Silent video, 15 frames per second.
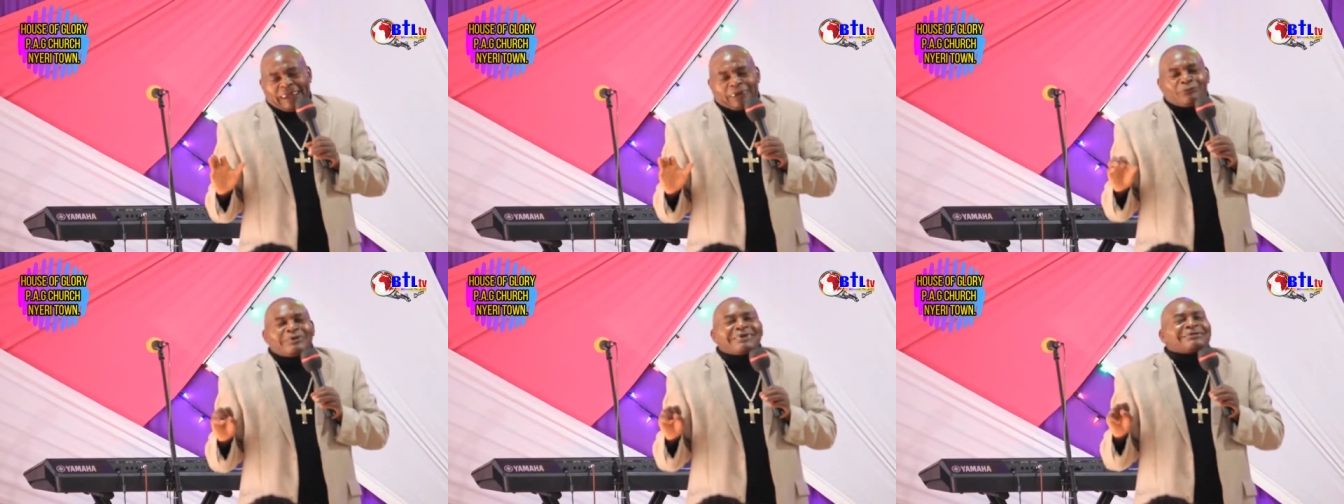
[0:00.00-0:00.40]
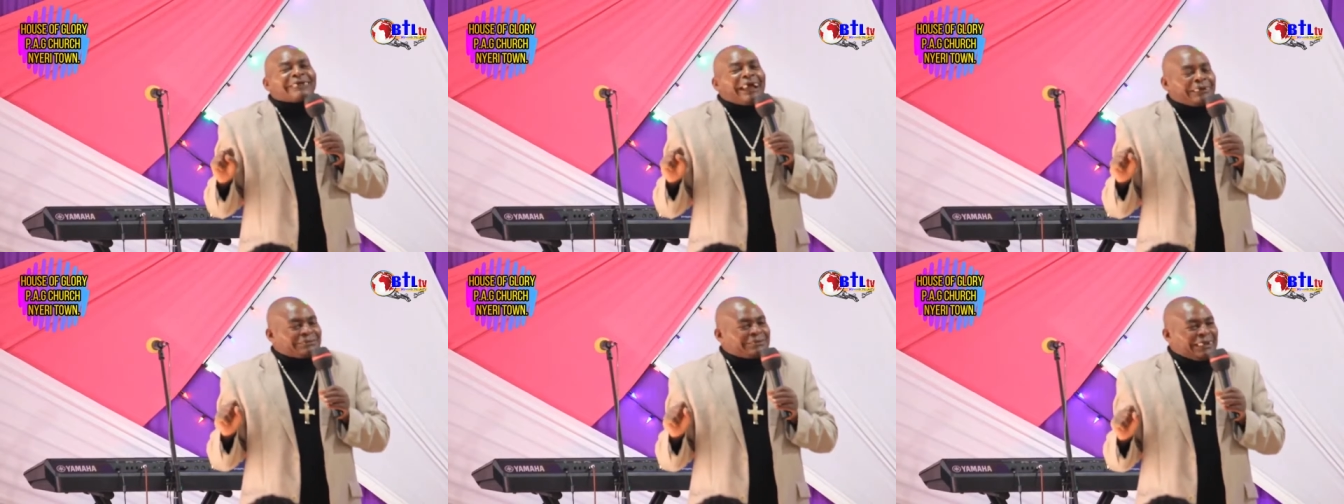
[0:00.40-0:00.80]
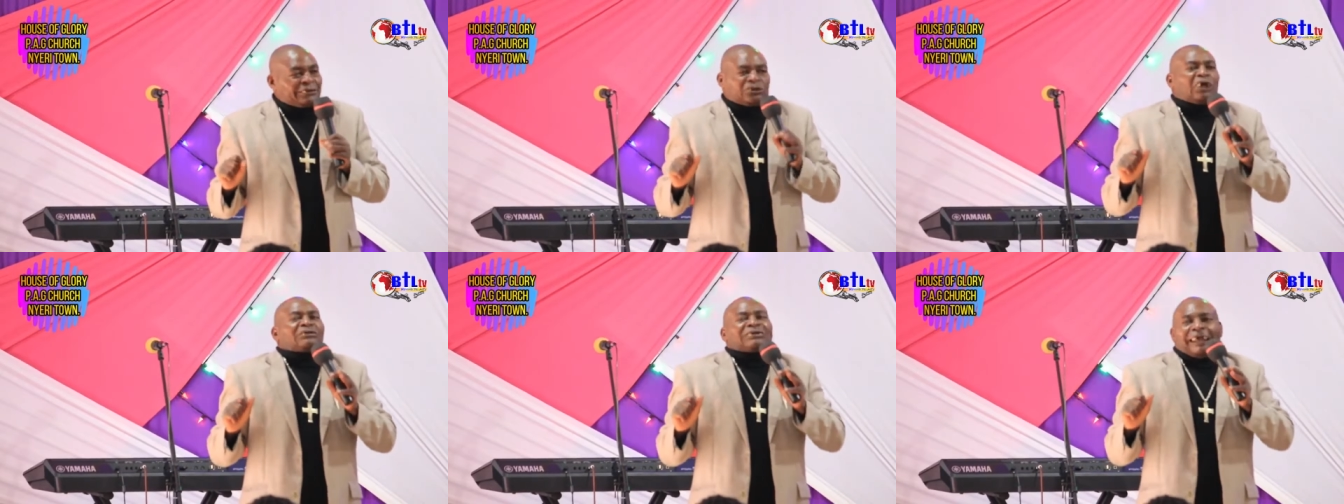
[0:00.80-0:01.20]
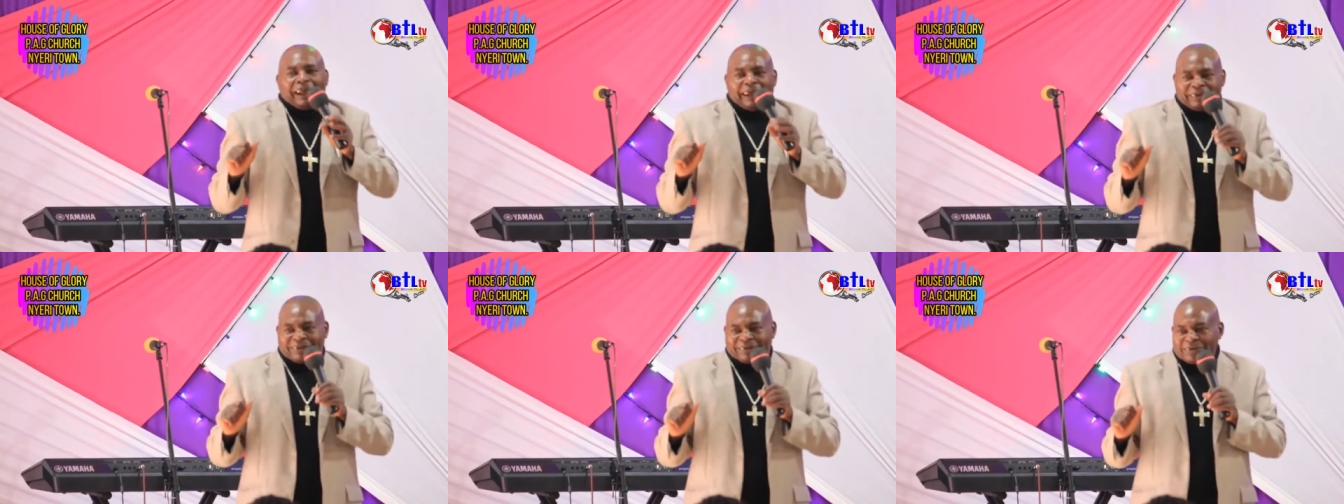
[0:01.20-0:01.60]
and wizards and
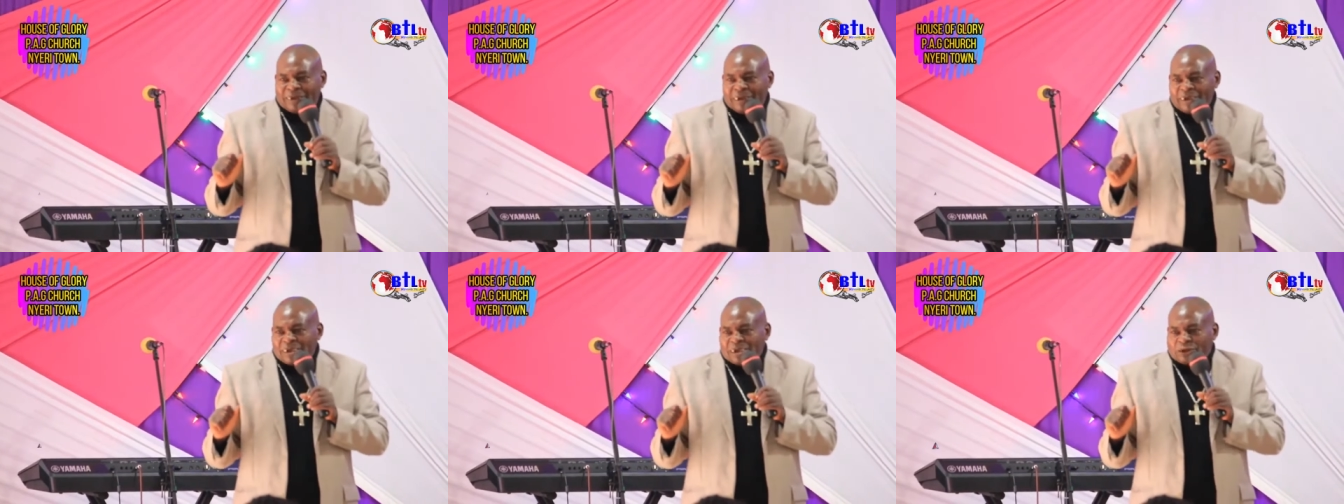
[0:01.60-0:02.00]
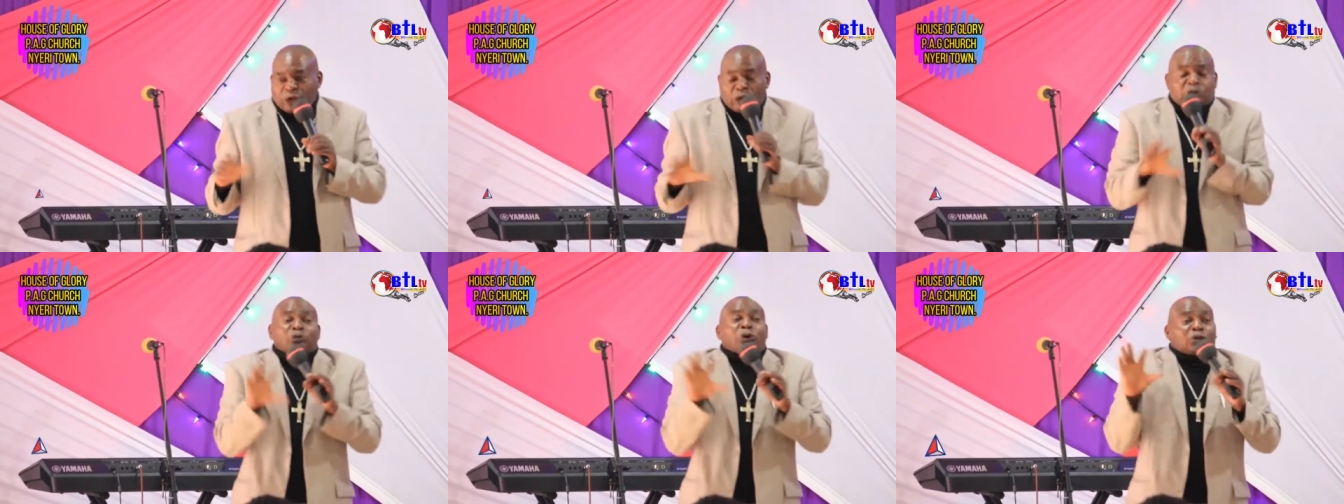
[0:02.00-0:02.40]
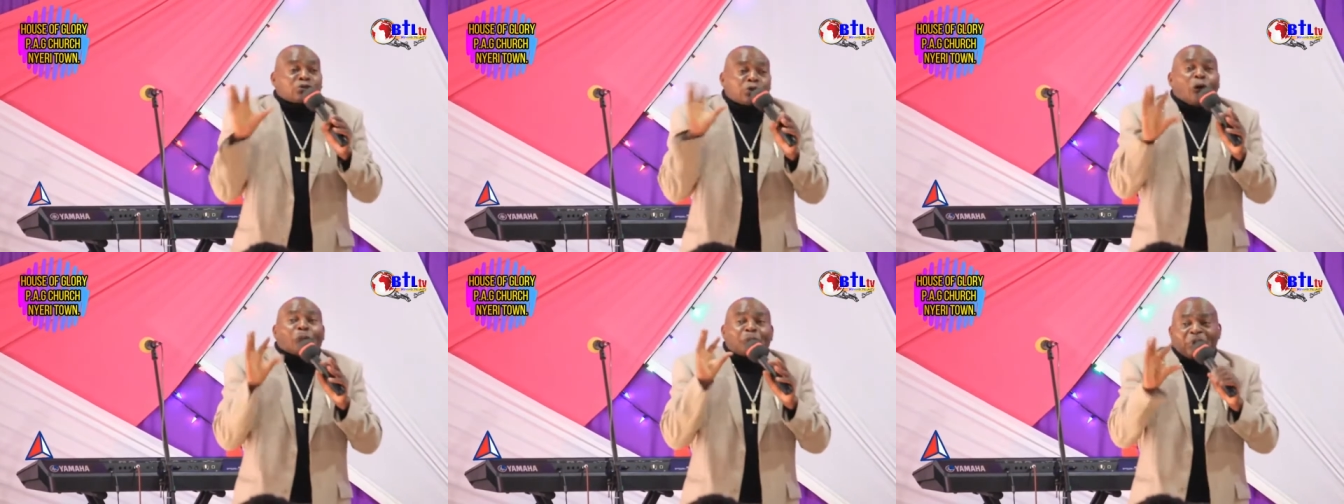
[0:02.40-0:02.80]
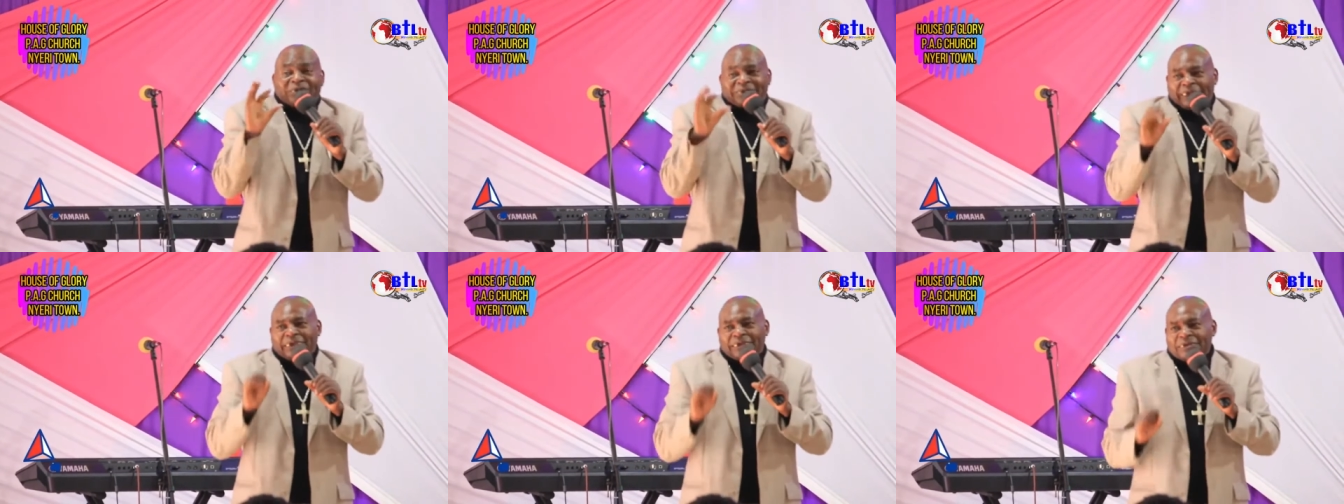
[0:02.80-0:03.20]
sorcerers? So she was so
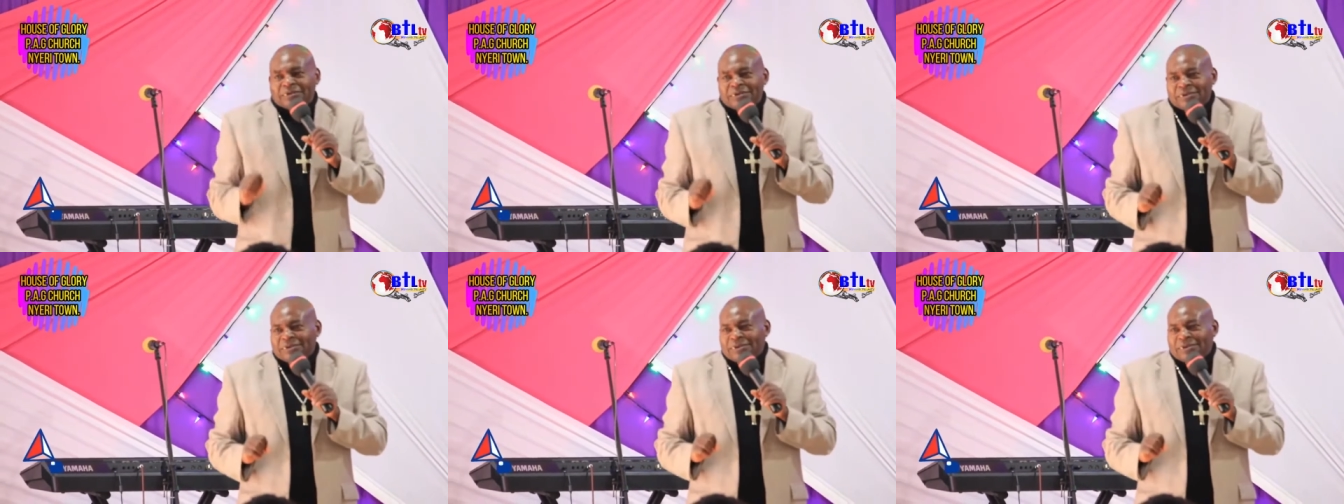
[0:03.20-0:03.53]
busy.